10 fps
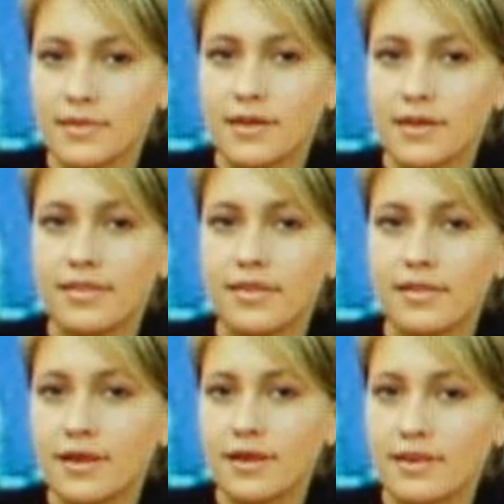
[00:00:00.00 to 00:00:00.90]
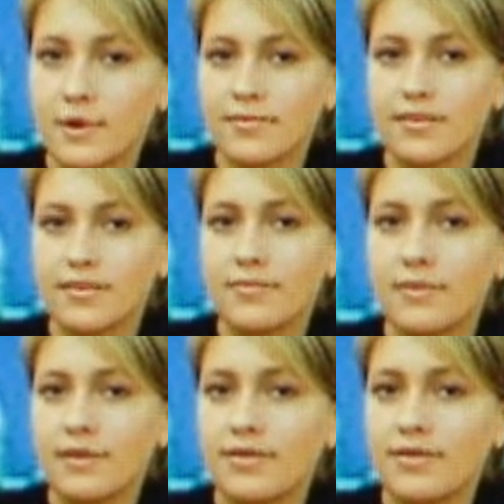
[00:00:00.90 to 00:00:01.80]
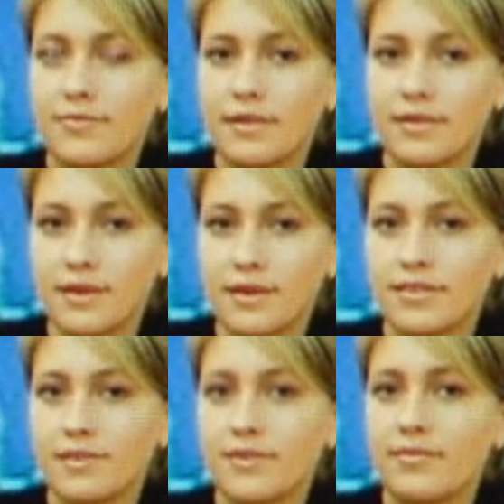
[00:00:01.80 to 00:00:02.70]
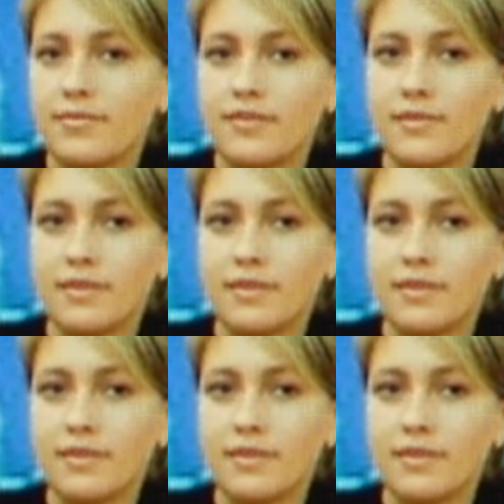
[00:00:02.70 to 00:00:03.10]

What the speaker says: Jason said, "We have a lot of people who have expressed an interest